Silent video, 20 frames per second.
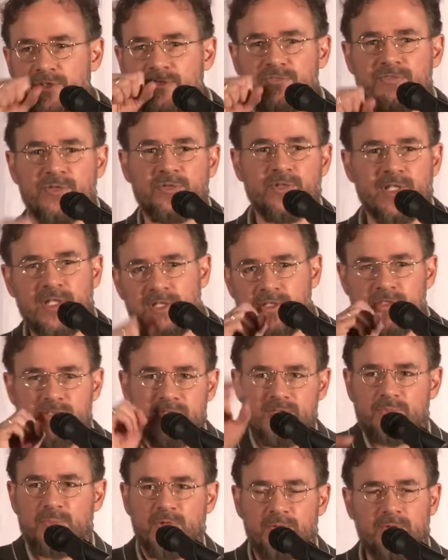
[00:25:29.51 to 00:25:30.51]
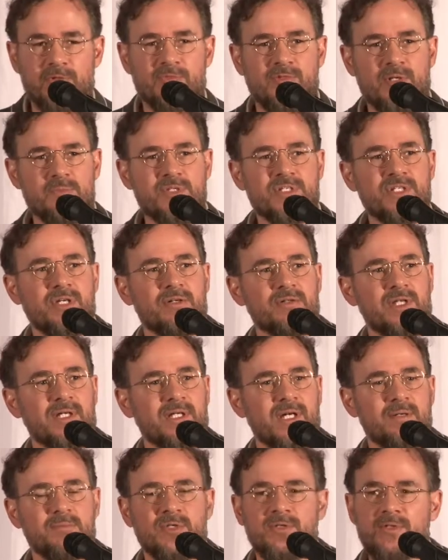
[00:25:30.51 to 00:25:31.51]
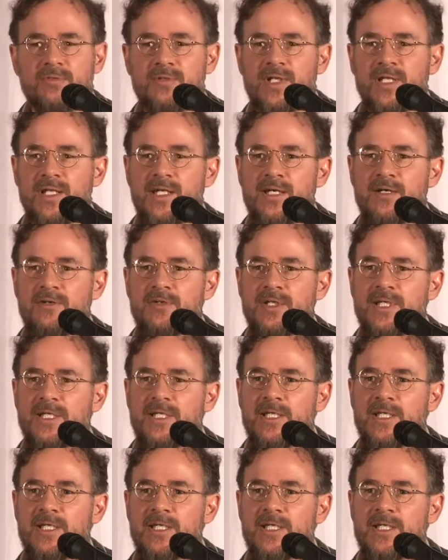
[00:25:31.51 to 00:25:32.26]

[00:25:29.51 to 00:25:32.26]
food in and spewing rubbish out like I'm doing right now.